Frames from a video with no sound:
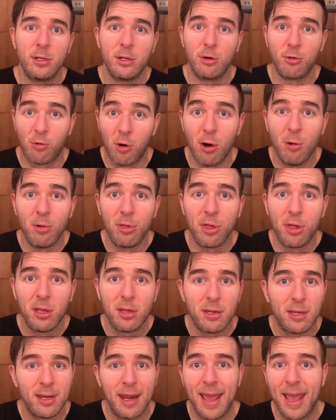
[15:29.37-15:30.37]
growth
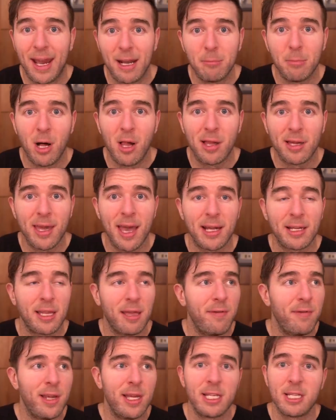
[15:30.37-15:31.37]
and anabolic
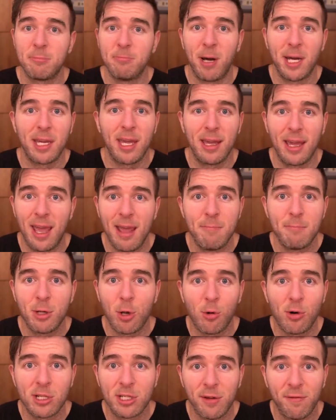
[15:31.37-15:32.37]
activity, spiking
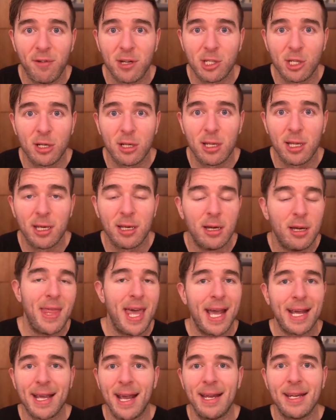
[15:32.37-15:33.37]
mTOR sufficiently.
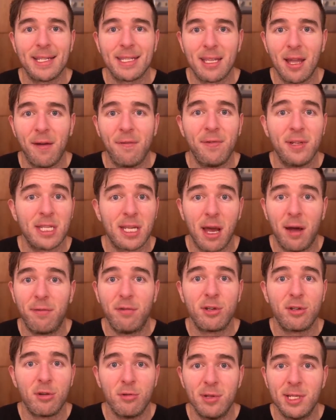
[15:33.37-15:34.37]
That kind of stuff is
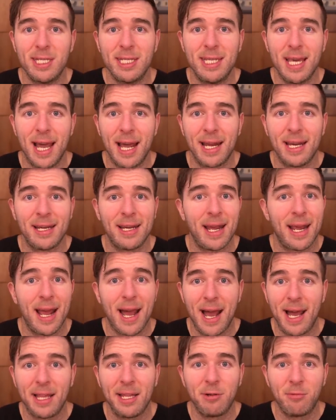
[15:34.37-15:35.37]
covered through this diet, and I
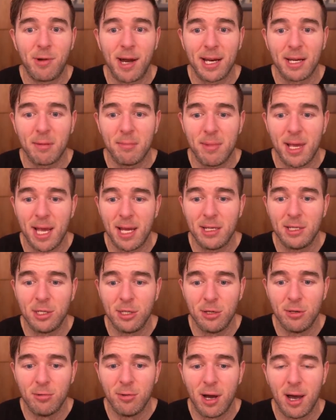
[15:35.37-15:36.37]
highly recommend
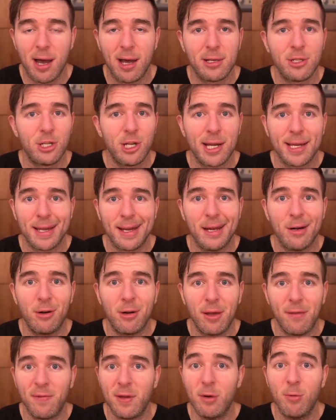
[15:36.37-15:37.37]
you check it
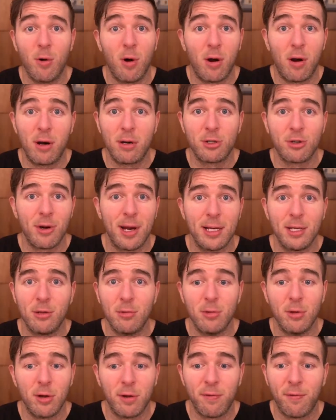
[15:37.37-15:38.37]
out if you are trying
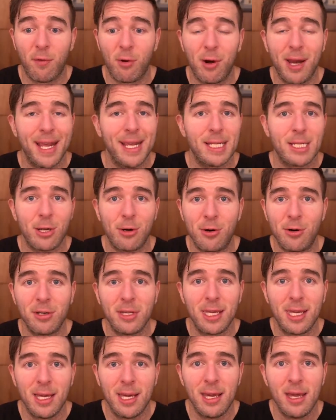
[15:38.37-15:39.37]
to look for a
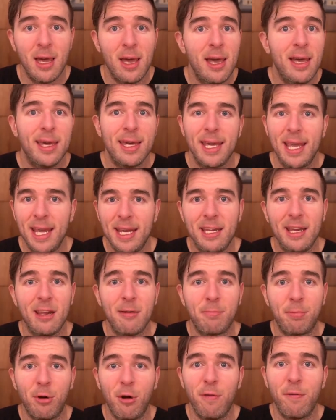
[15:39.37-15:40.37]
turnkey,
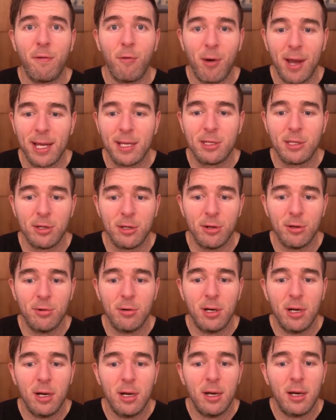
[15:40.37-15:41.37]
idiot-proof way
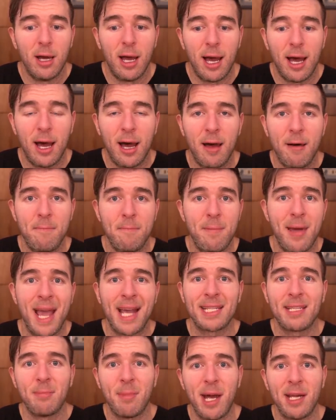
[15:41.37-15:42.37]
to
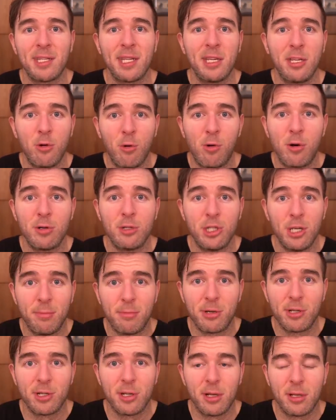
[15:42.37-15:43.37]
maximizing your
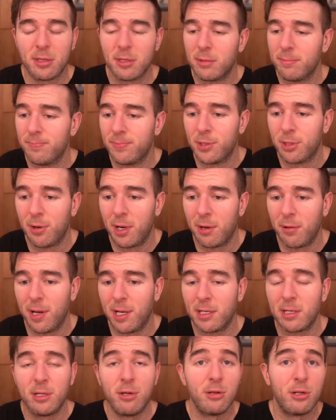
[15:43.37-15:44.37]
gym results. So
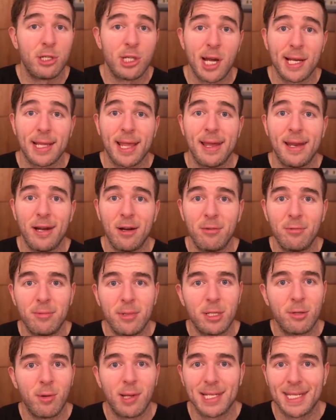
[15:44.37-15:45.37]
anyways, you can check that out
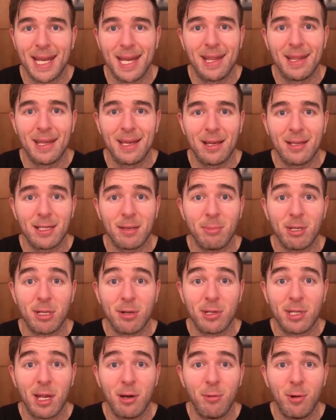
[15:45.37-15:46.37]
as well as anything else I'm
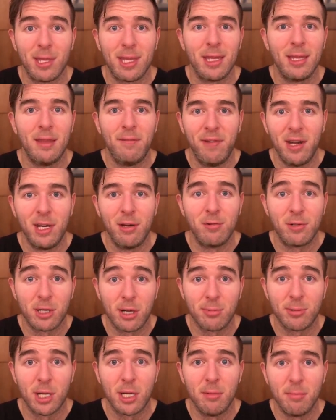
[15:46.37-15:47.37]
associated with in the video
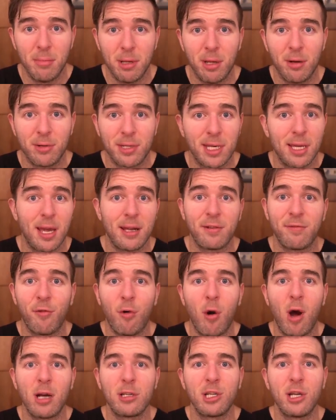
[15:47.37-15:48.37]
description below. Thank you guys
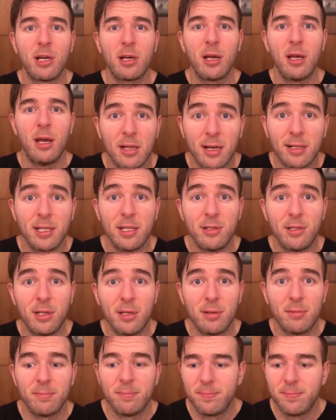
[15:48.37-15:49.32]
for watching. Talk to you soon.